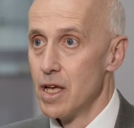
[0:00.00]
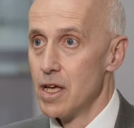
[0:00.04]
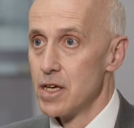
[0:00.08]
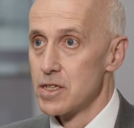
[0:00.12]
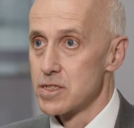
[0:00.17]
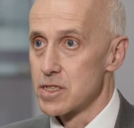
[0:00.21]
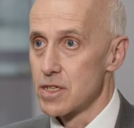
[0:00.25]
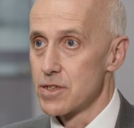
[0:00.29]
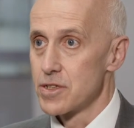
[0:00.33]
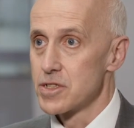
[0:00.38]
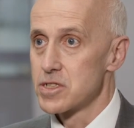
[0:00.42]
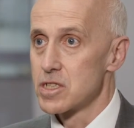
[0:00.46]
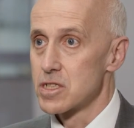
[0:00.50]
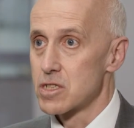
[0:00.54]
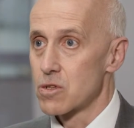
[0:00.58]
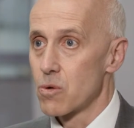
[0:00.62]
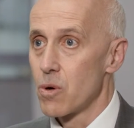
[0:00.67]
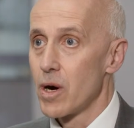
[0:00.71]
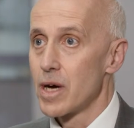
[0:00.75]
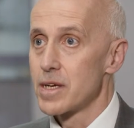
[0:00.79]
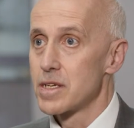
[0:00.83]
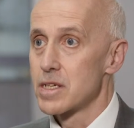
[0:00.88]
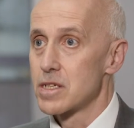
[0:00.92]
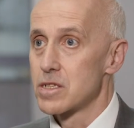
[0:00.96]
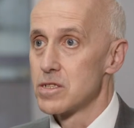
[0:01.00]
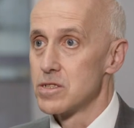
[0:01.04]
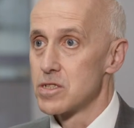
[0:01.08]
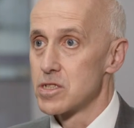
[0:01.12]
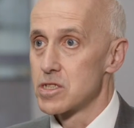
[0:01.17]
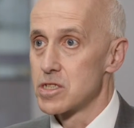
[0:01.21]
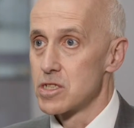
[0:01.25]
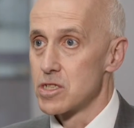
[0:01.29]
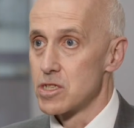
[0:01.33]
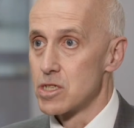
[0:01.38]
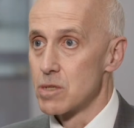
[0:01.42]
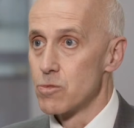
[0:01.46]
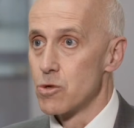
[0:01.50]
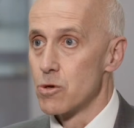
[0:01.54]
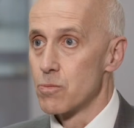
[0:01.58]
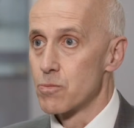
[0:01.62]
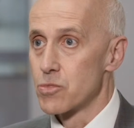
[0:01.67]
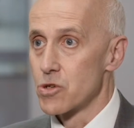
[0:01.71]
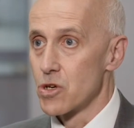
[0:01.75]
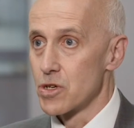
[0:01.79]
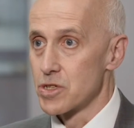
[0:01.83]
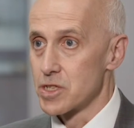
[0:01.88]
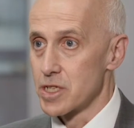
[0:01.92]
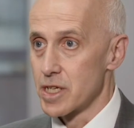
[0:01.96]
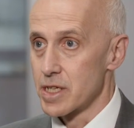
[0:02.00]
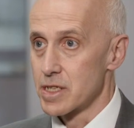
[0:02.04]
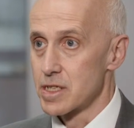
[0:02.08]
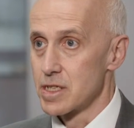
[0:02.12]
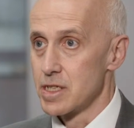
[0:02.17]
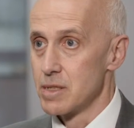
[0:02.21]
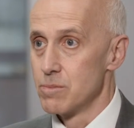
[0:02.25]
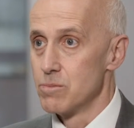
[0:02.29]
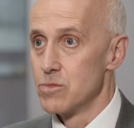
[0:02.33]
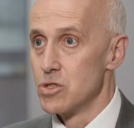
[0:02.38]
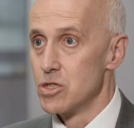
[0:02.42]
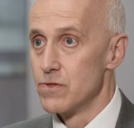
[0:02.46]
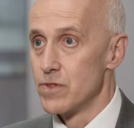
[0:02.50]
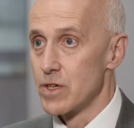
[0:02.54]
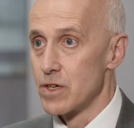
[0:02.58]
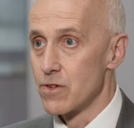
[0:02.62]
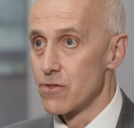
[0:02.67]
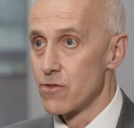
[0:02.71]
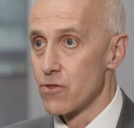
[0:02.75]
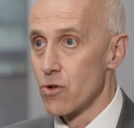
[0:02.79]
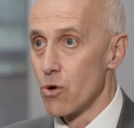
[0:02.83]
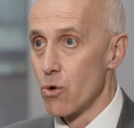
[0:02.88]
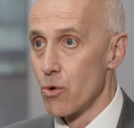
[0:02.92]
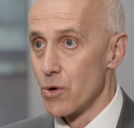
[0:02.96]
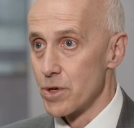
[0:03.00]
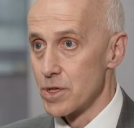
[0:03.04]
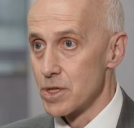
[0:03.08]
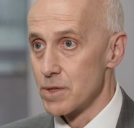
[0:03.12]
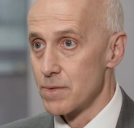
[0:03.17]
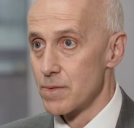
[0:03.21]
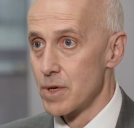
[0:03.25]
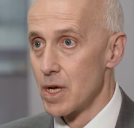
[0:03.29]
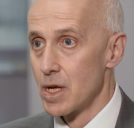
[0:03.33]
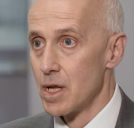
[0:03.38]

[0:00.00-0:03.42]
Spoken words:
So this is quite a considerable project in moving forward.